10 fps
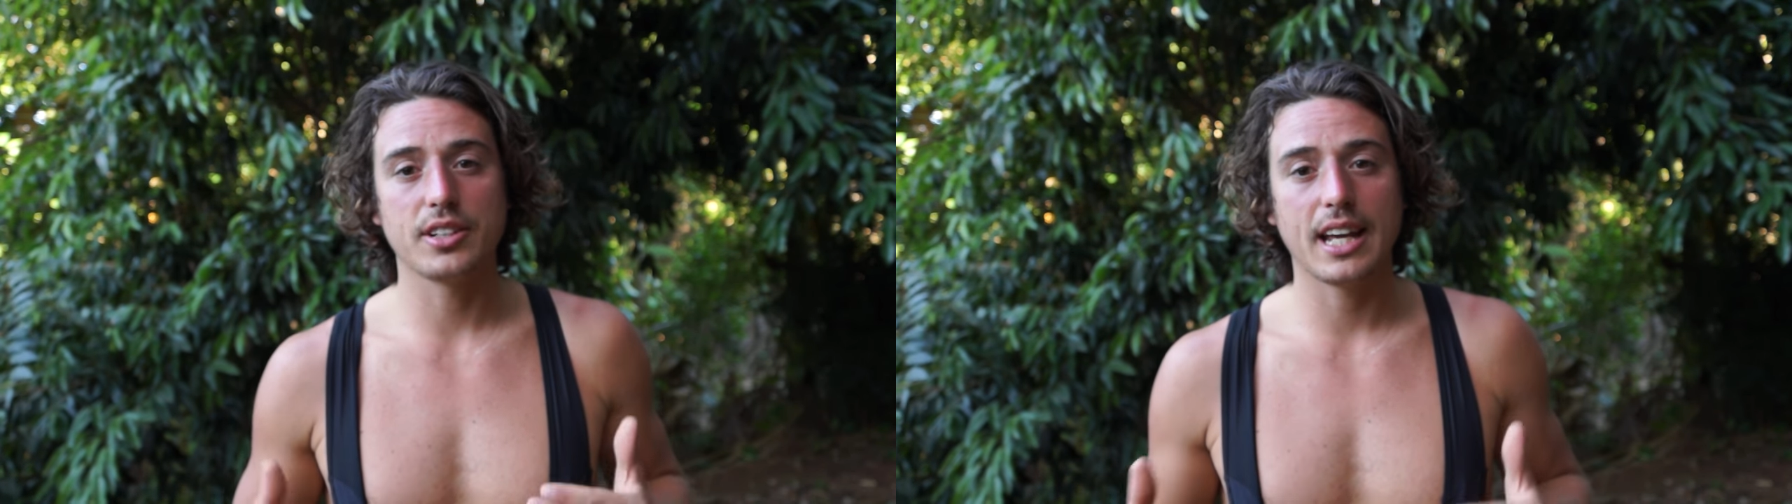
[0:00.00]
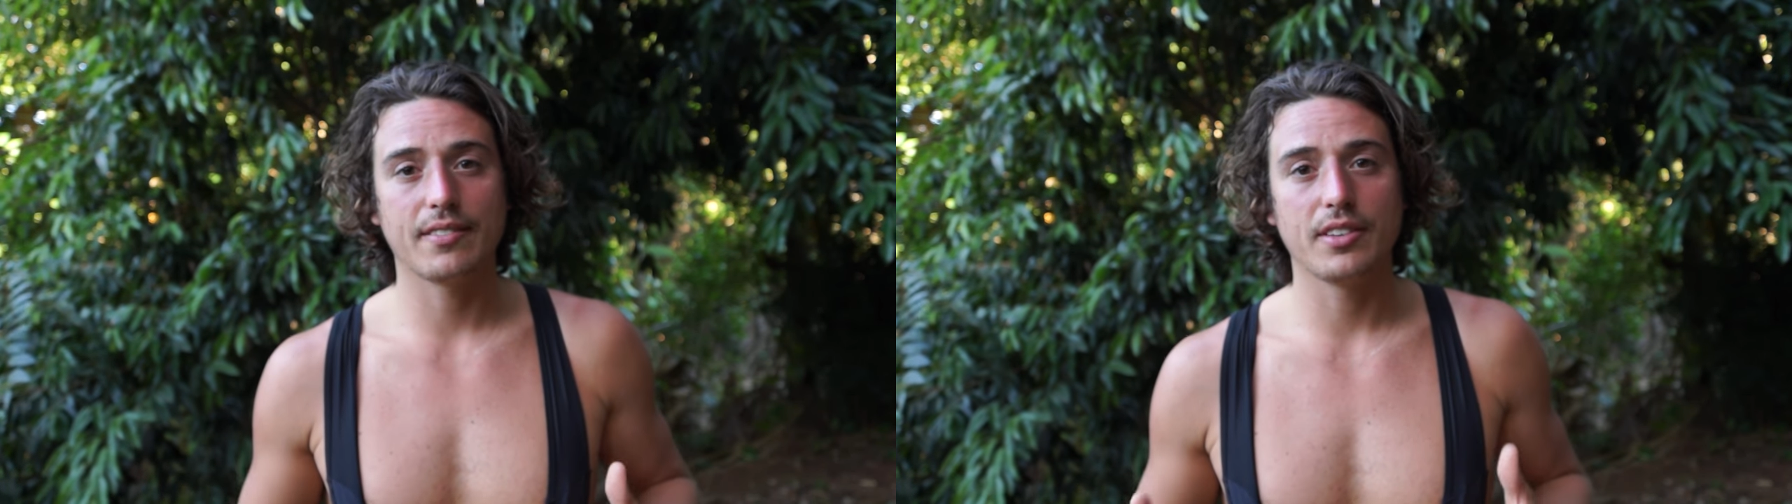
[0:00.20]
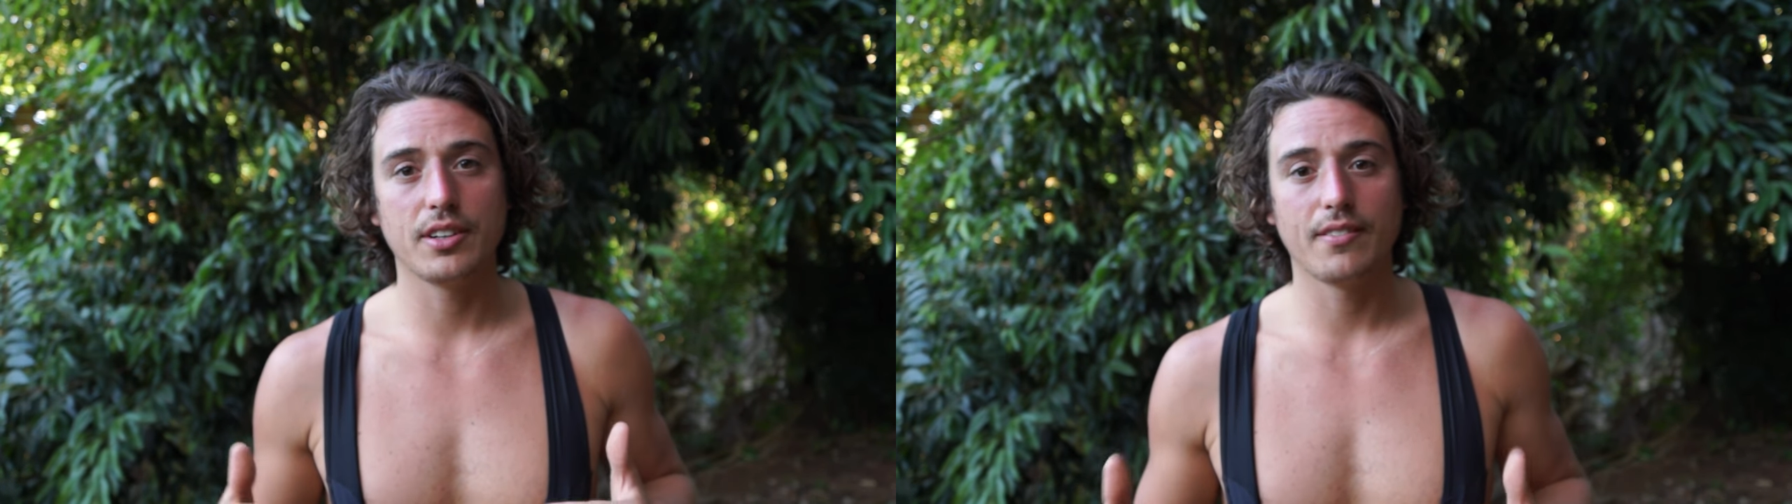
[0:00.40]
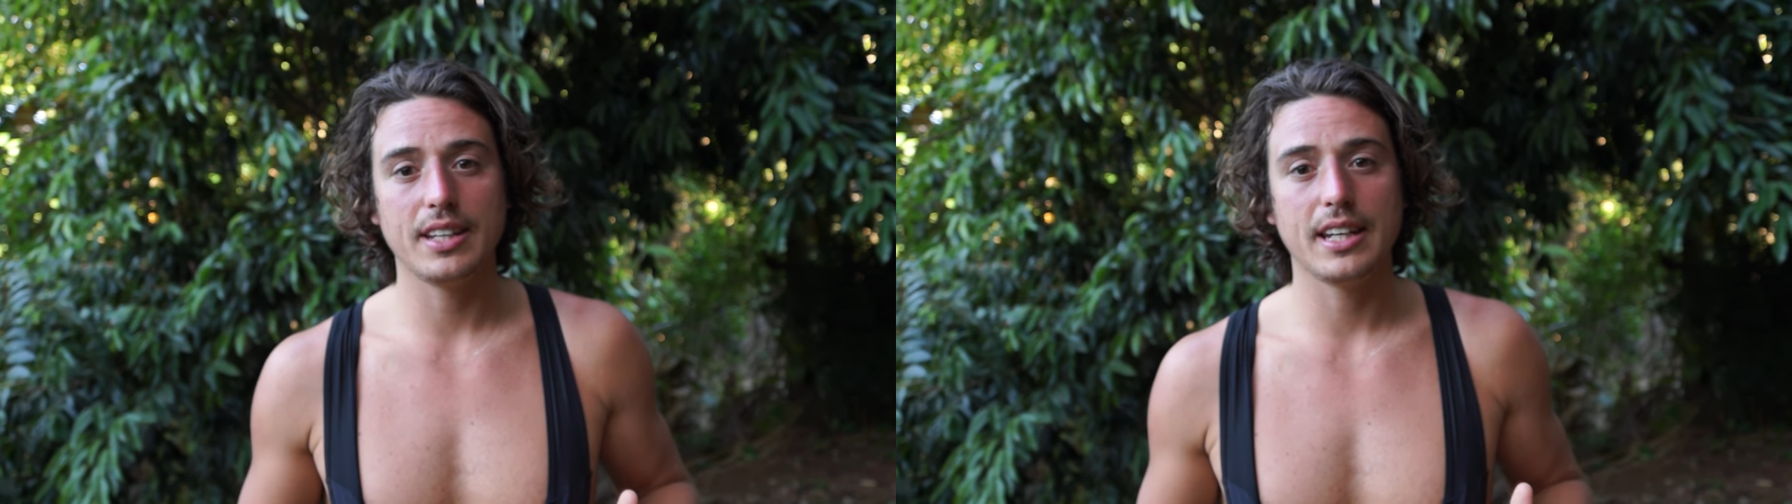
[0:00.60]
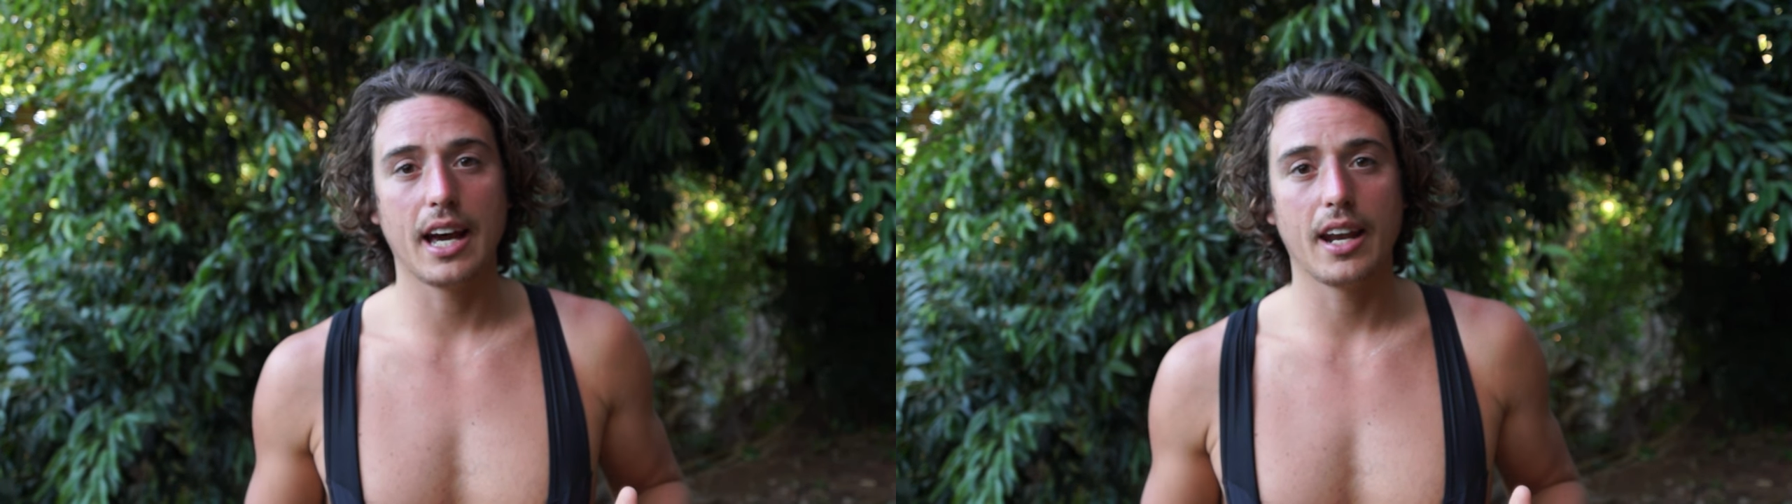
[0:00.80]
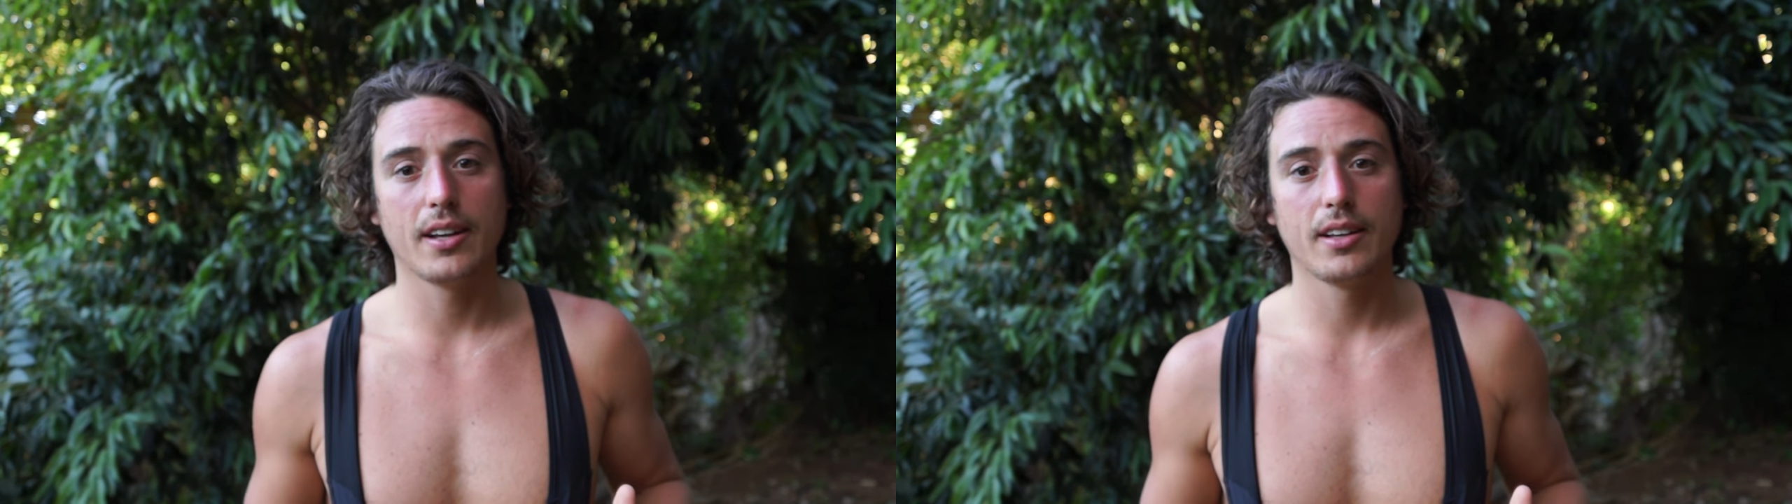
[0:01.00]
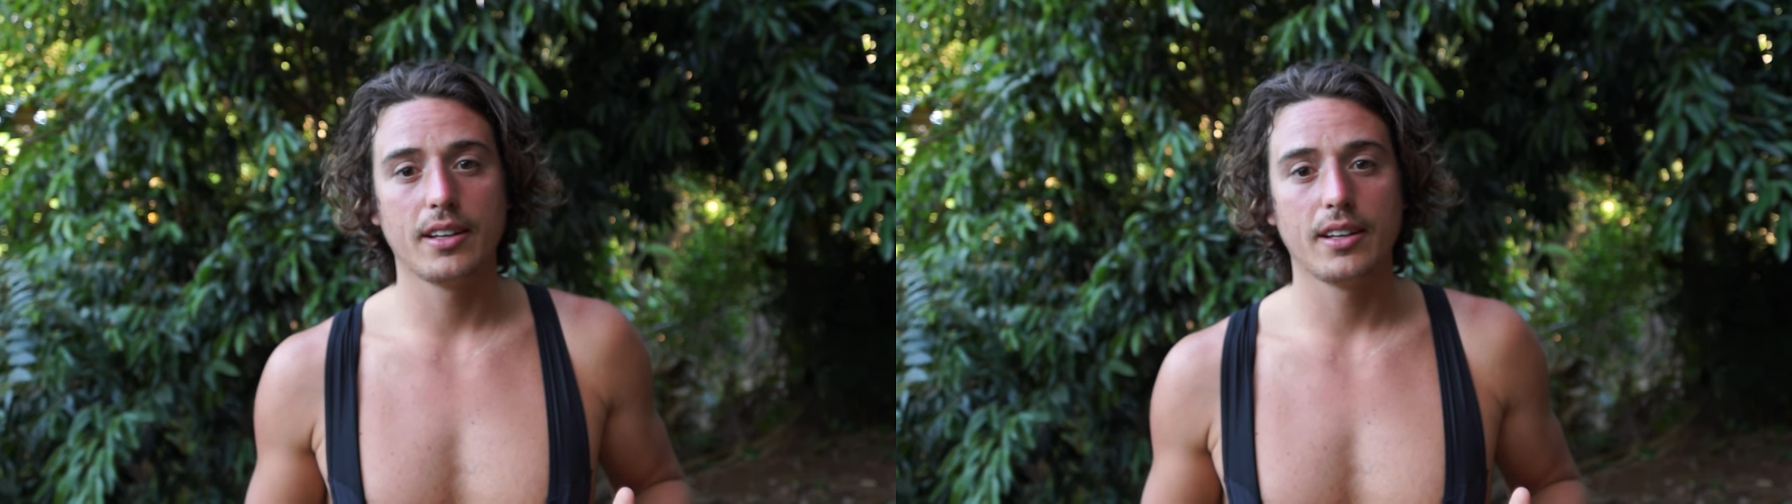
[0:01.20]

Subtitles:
you get when you're vegan.